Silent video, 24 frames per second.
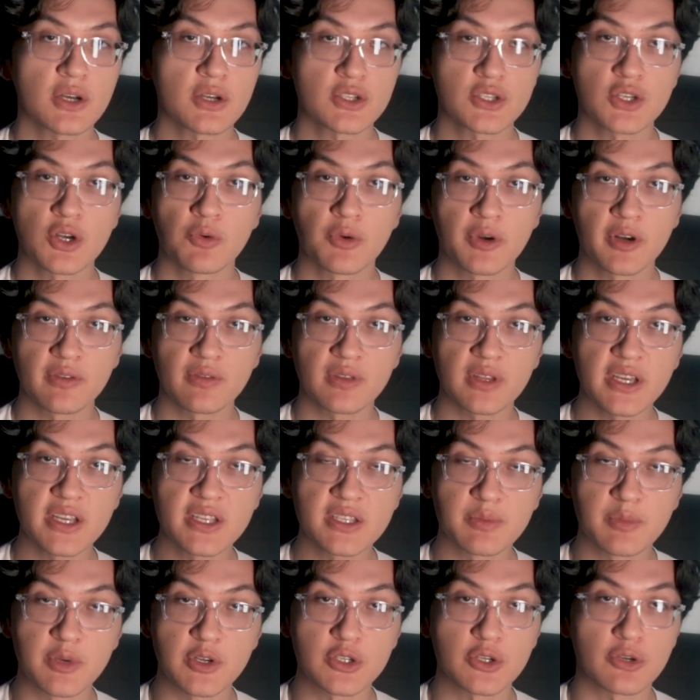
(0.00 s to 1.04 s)
also one of
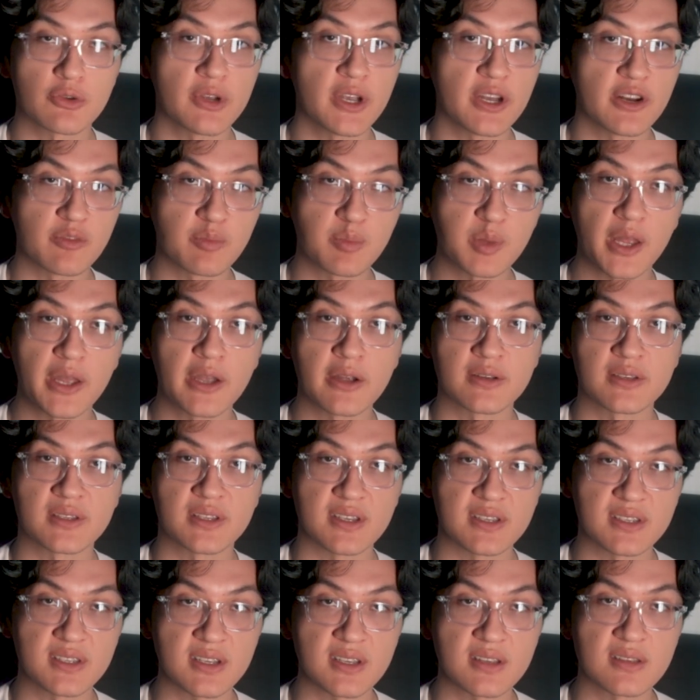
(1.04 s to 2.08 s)
Leeds' most creative players
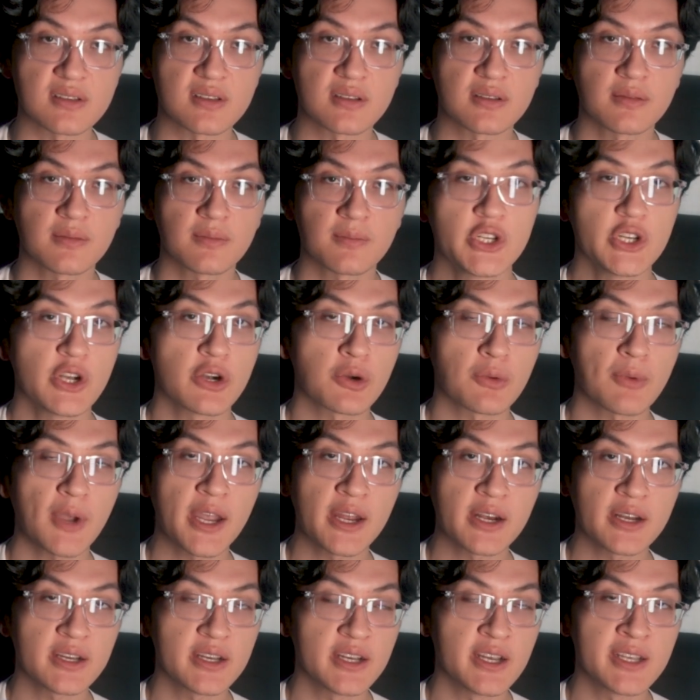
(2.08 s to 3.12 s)
this season. Gio
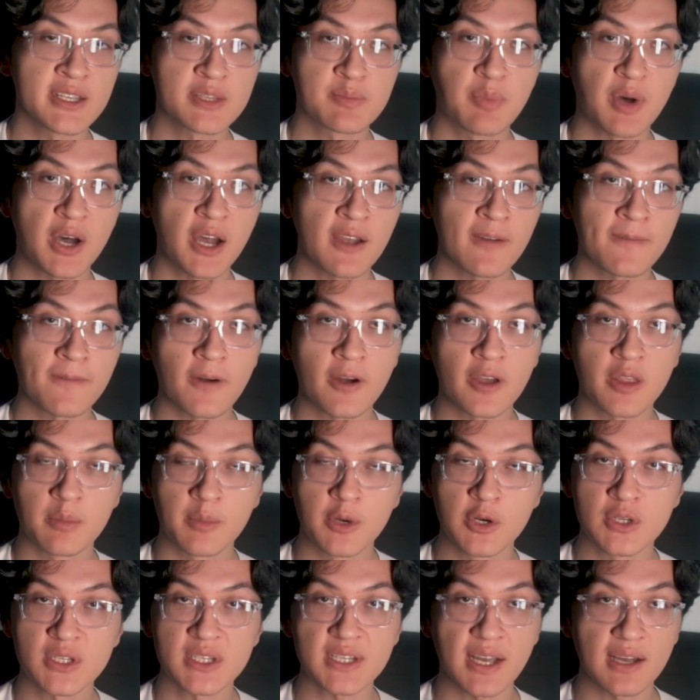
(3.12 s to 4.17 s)
Reyna is by far the
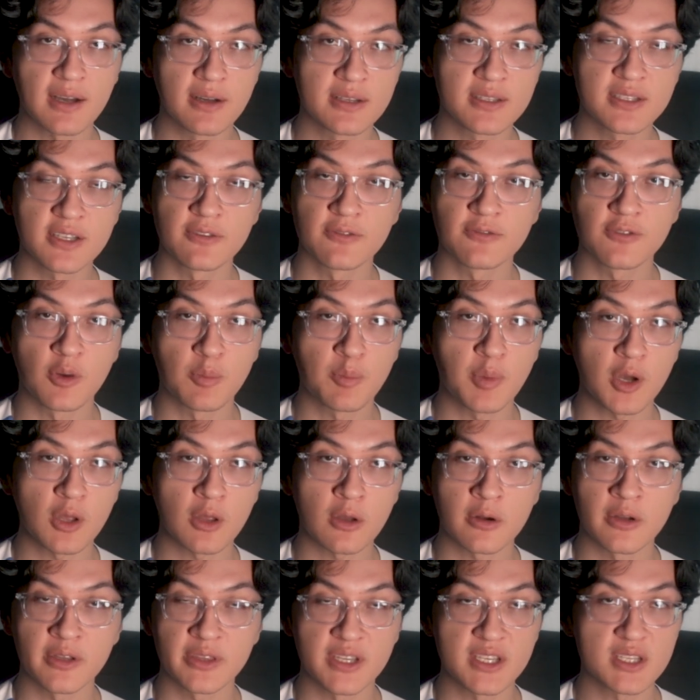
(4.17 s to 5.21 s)
most talented
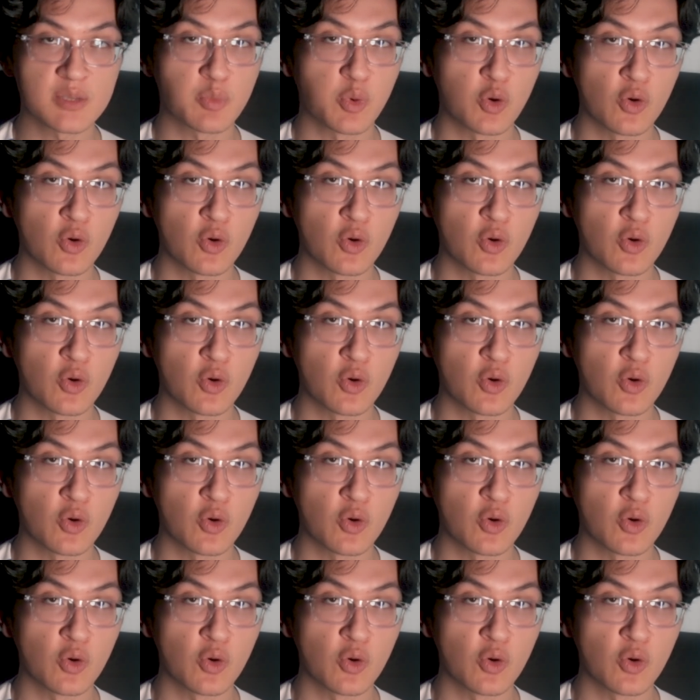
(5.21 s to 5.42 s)
footballer in this